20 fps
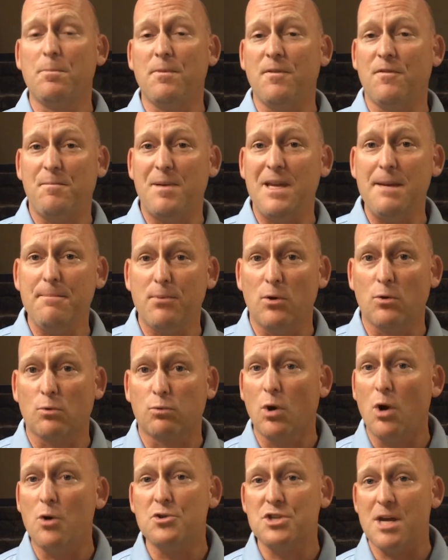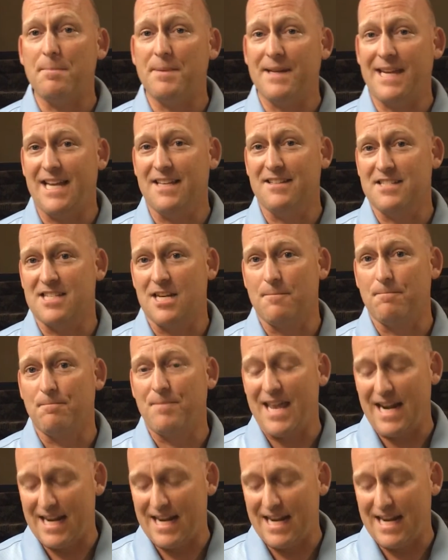group of people rose up against him.